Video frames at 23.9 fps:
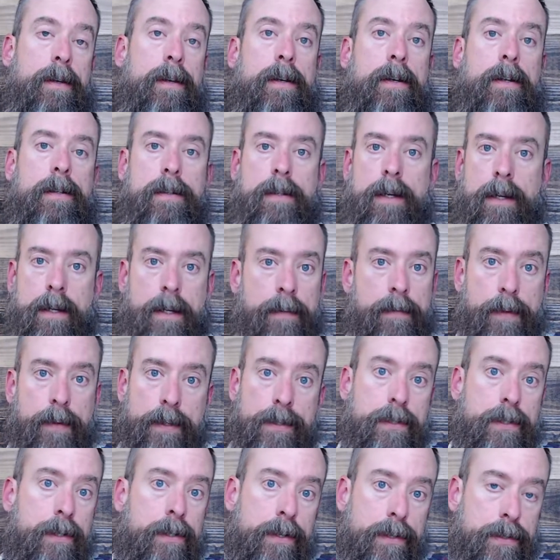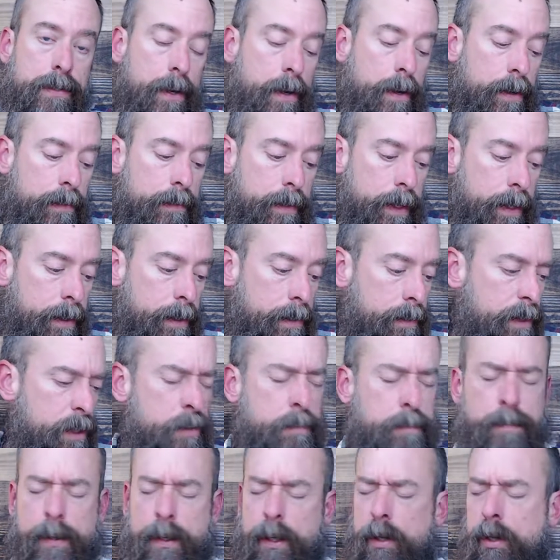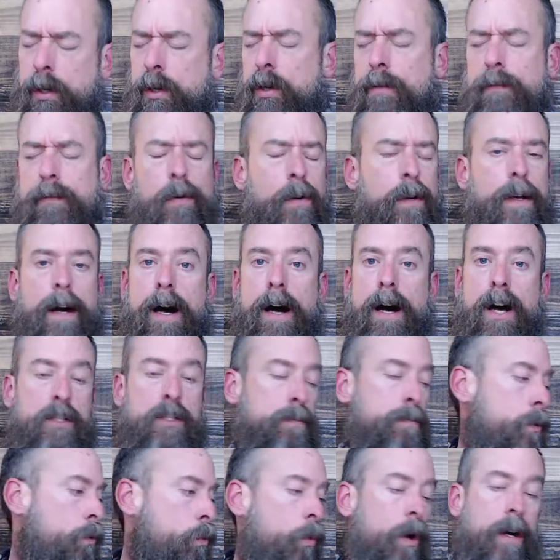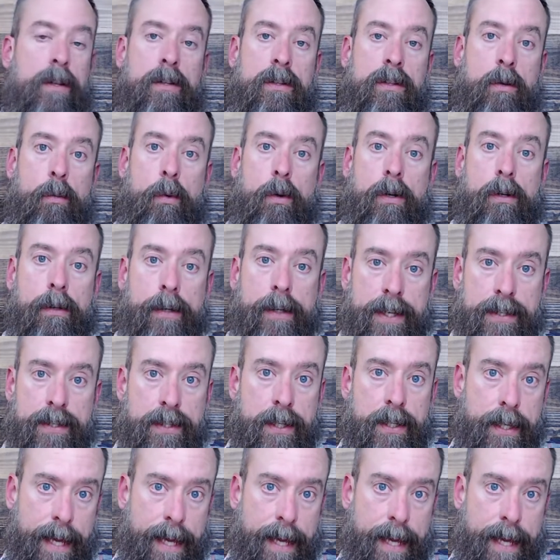None of us are deserving. This beautiful gospel, what in the world is it and have